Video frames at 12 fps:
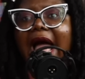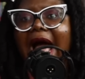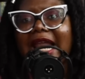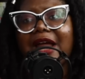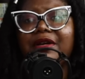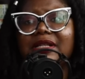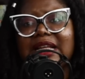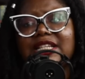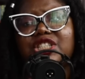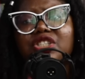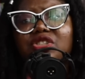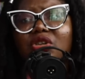And Harry was like,
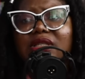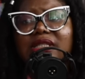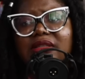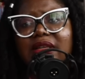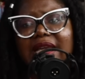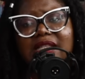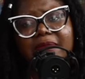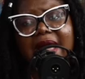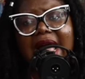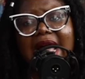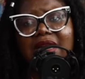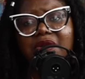she's not ate my
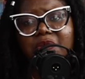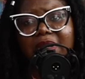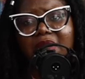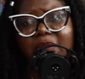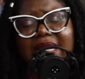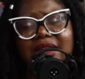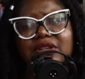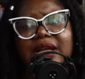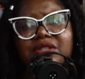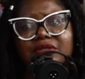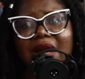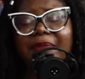hand away when I
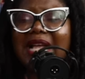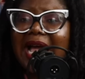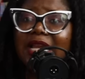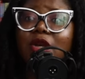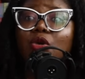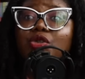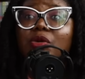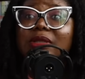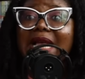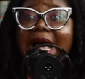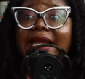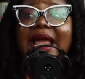tried to grab it. And it looks so
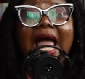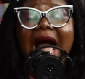sad.